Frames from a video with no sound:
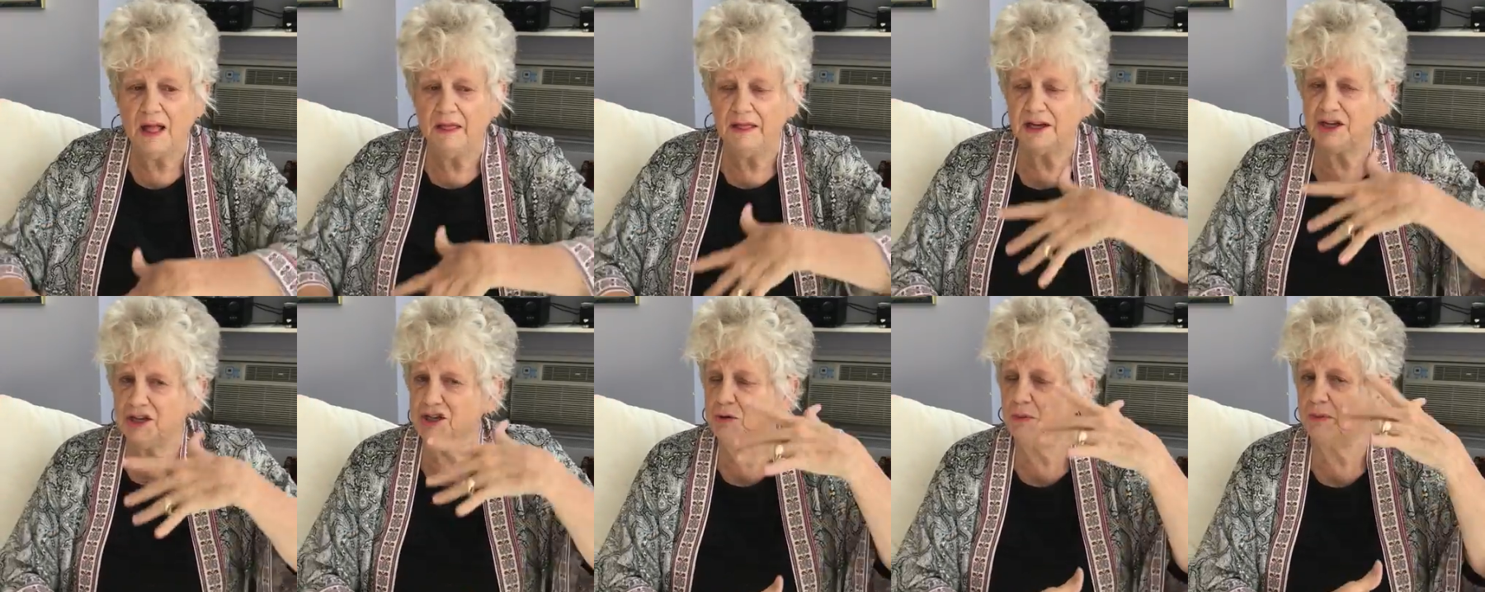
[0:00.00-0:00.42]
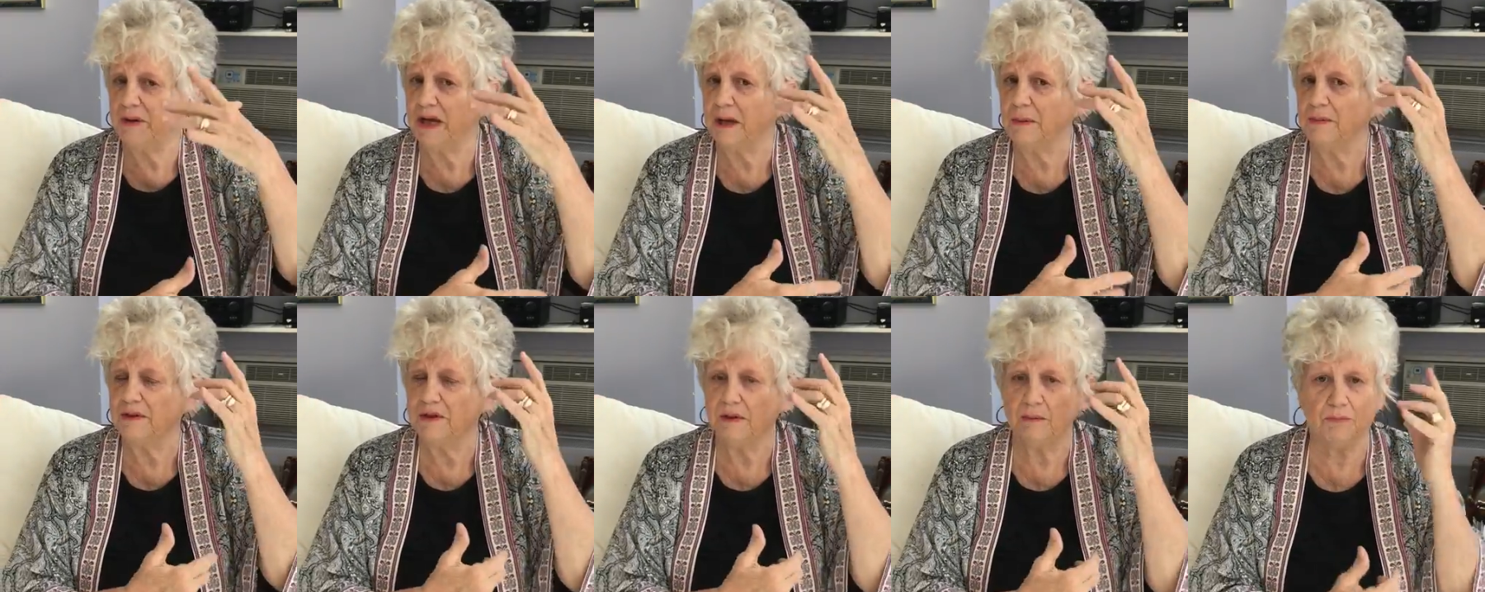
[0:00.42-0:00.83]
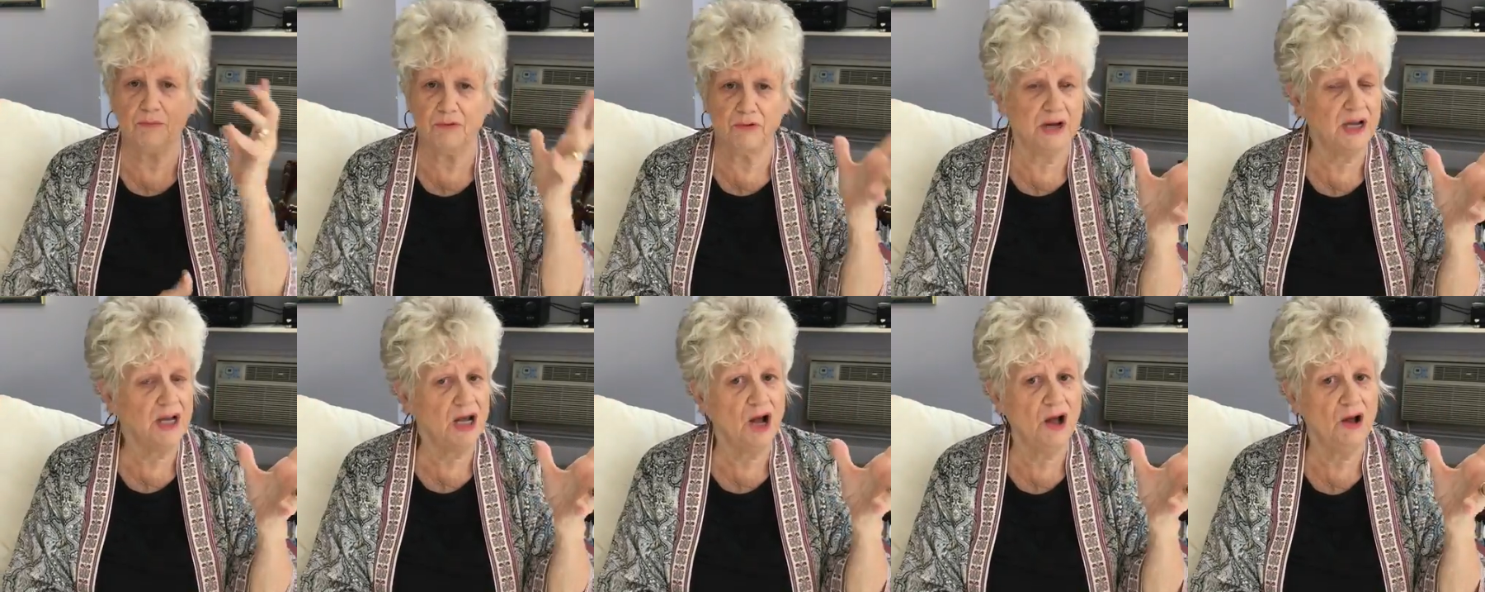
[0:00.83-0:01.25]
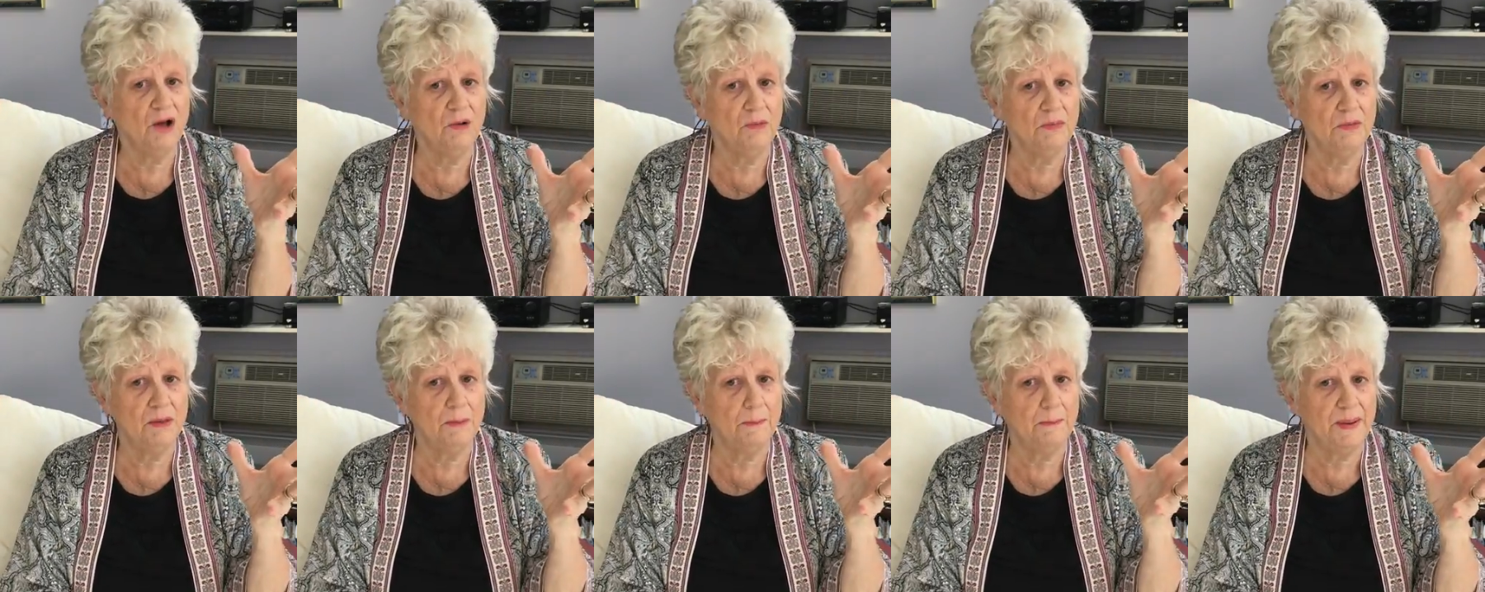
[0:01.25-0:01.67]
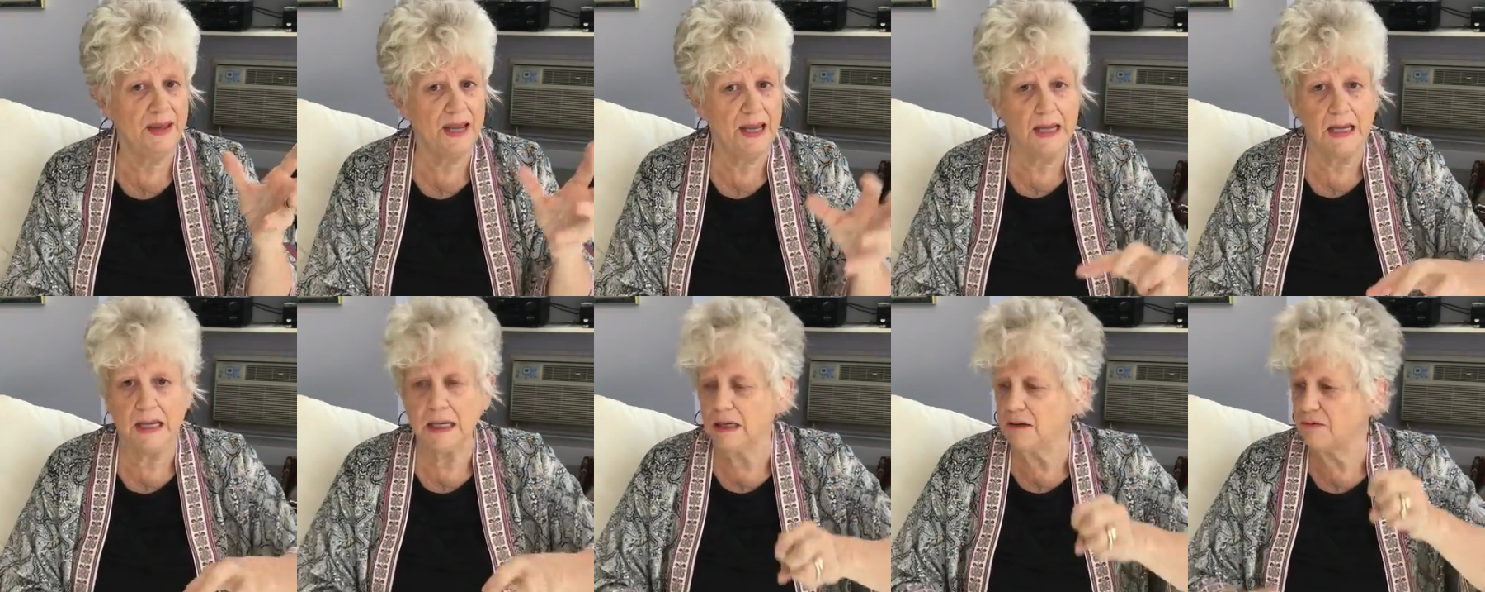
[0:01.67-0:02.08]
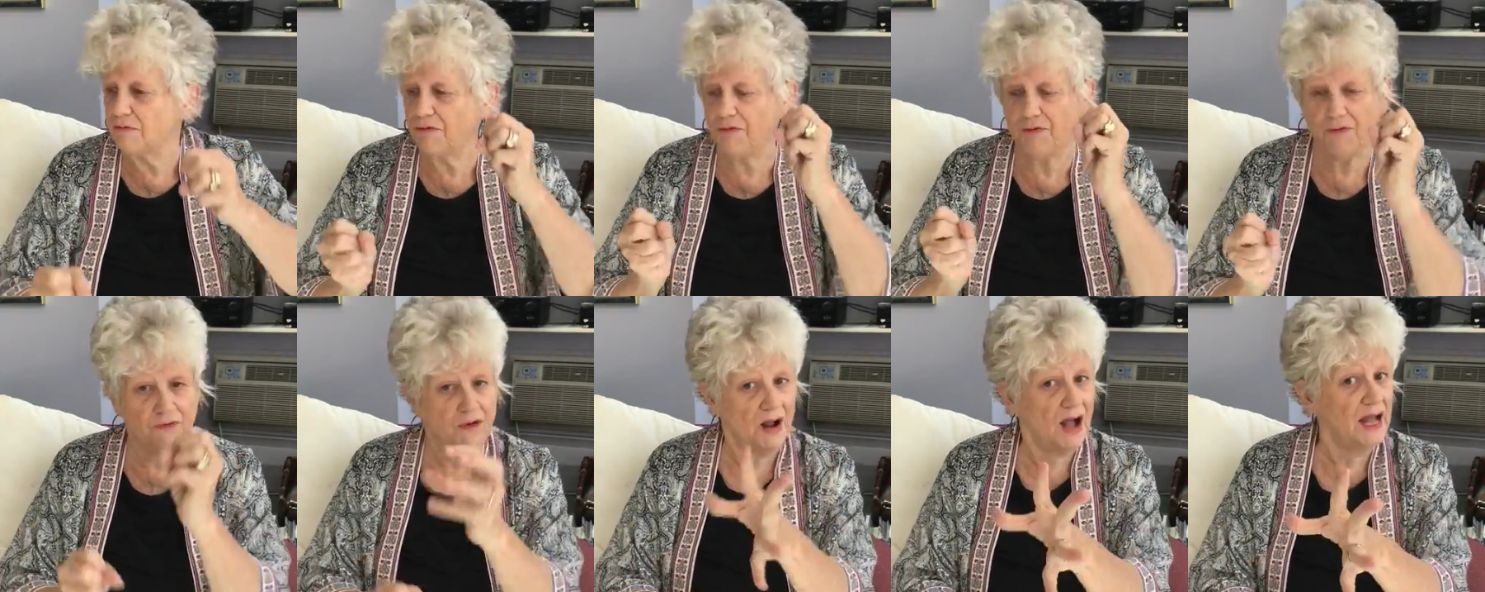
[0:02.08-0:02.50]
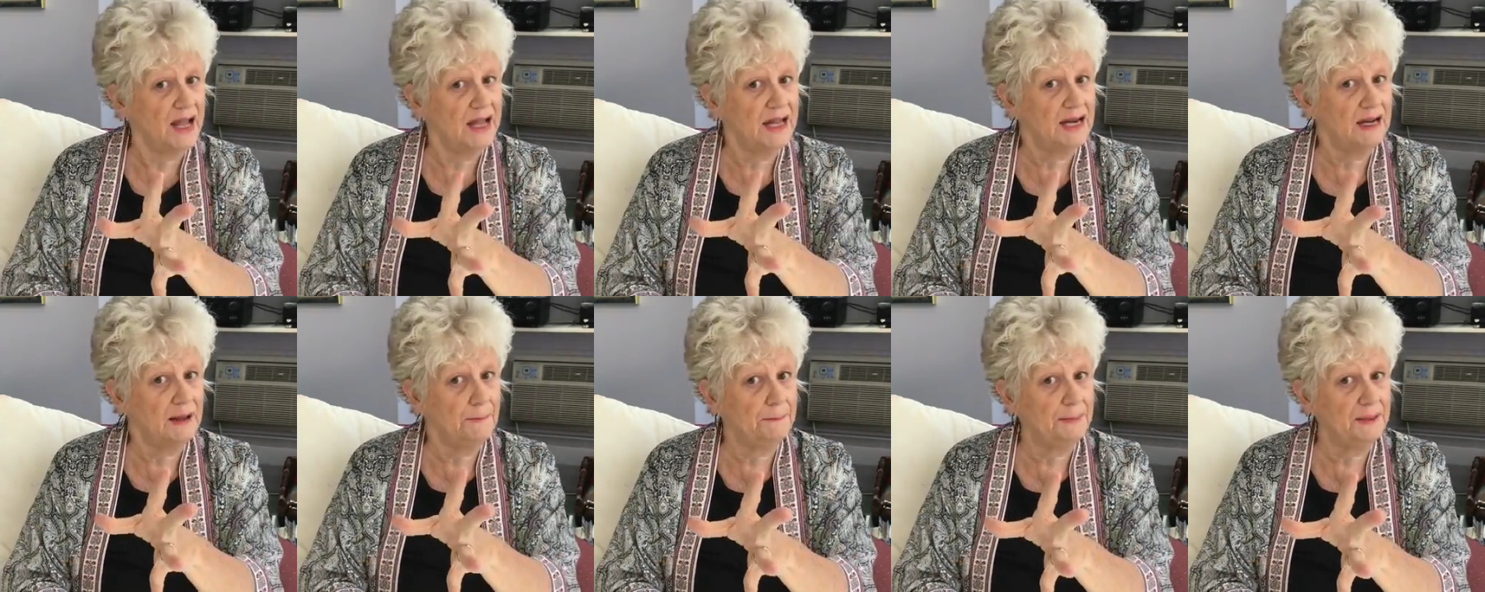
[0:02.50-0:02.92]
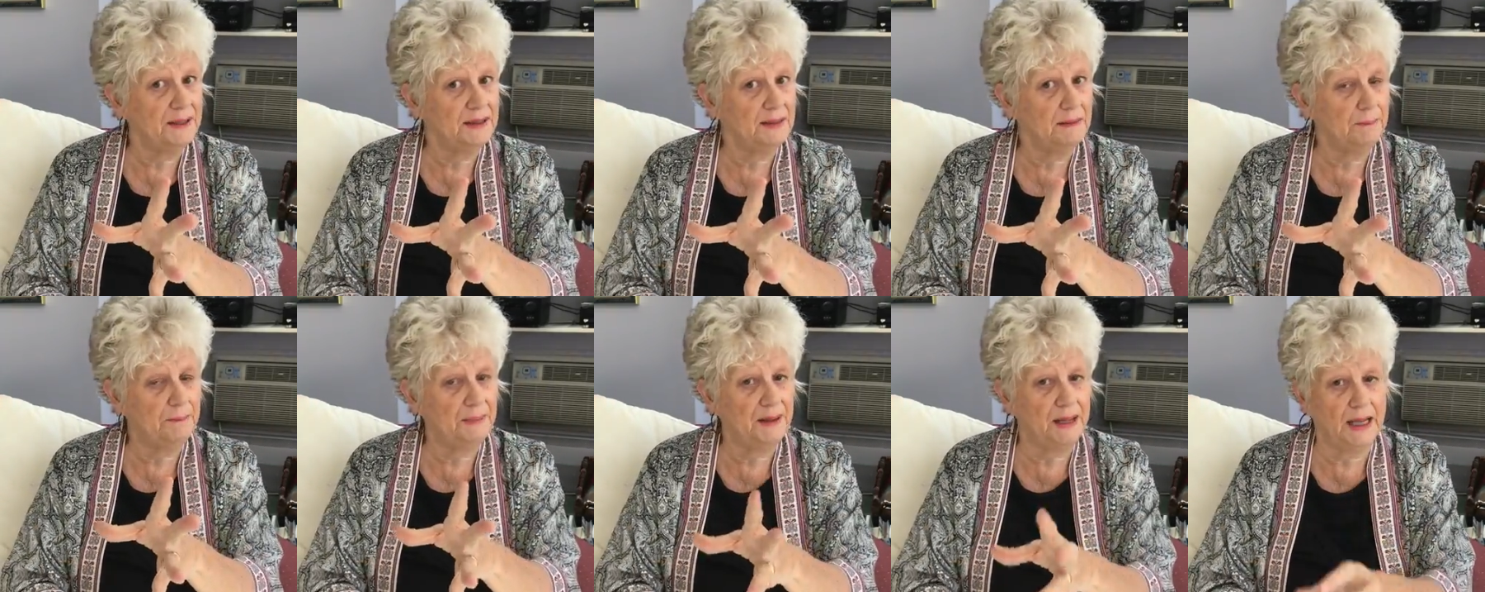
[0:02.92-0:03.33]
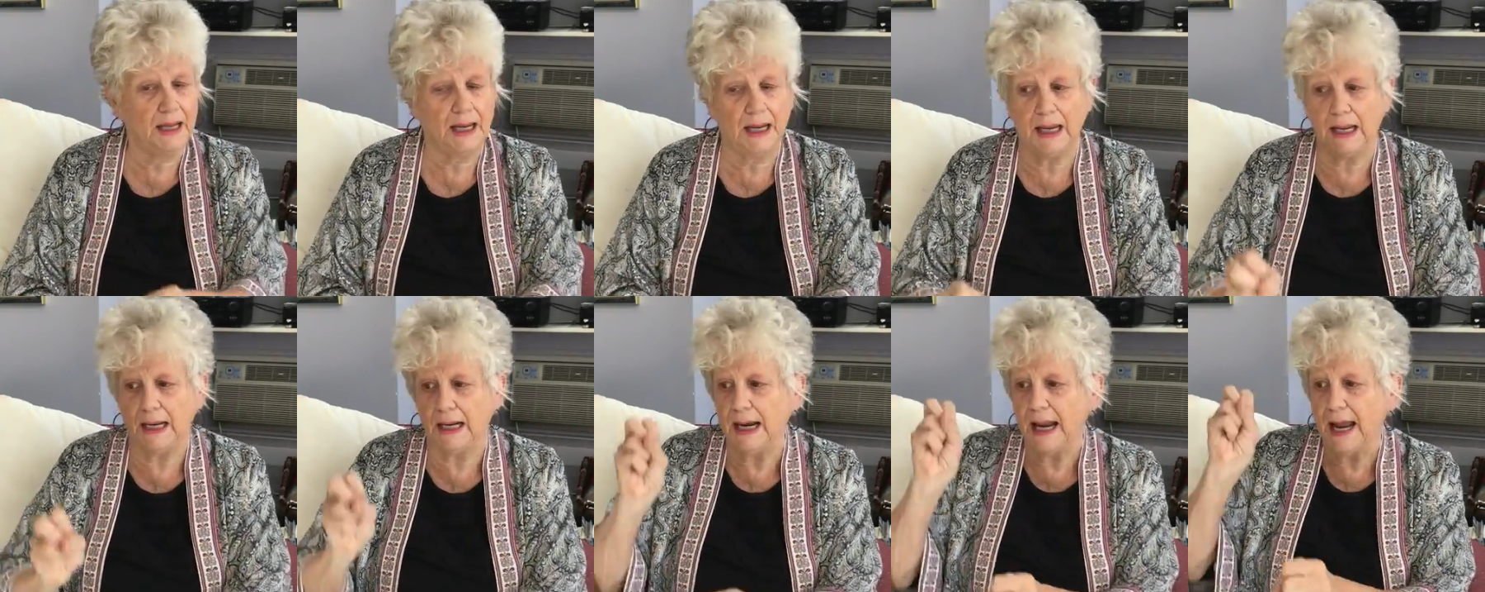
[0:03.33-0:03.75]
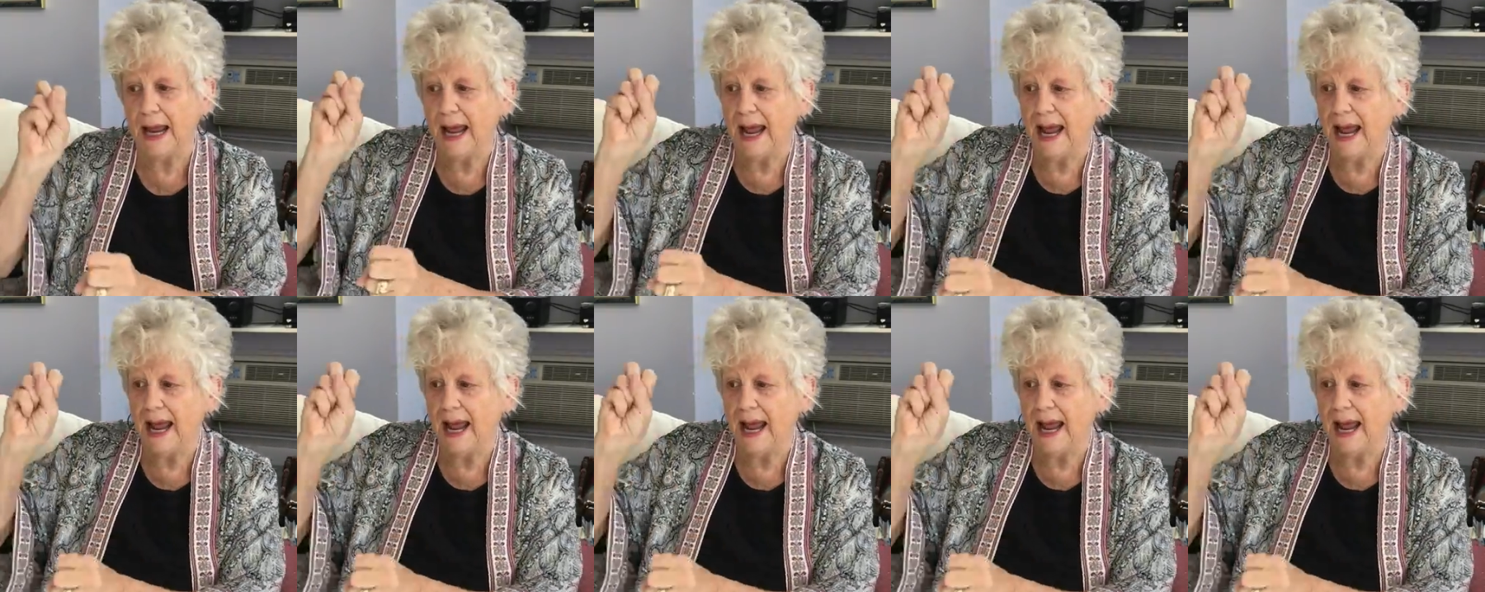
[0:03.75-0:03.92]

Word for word: They should be able to bring home the bacon, fry it up in the pan,